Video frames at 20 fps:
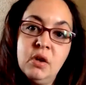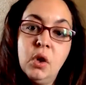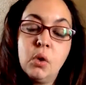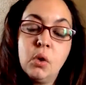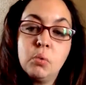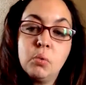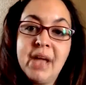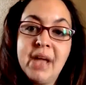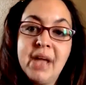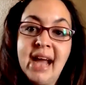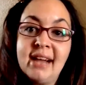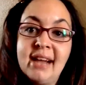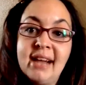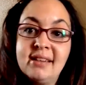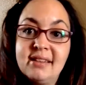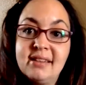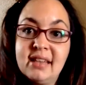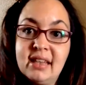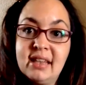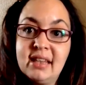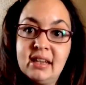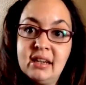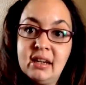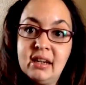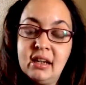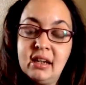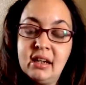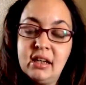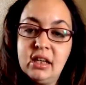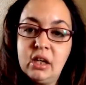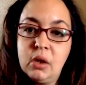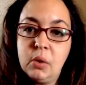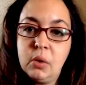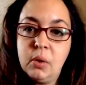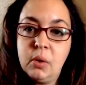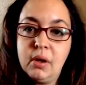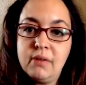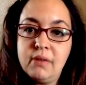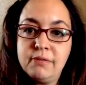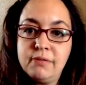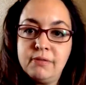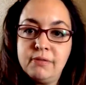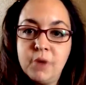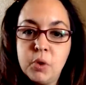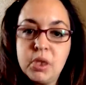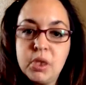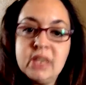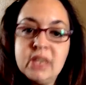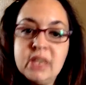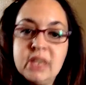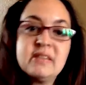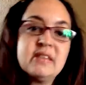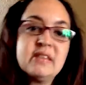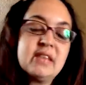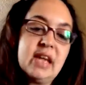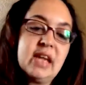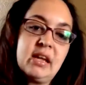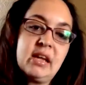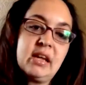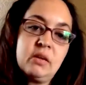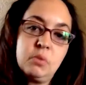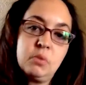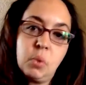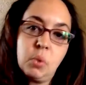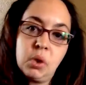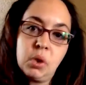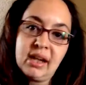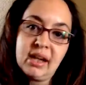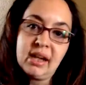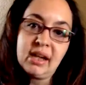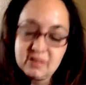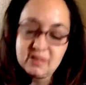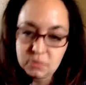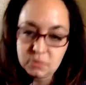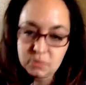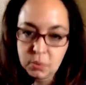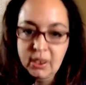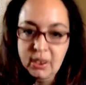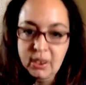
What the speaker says: react in a focused and organized way.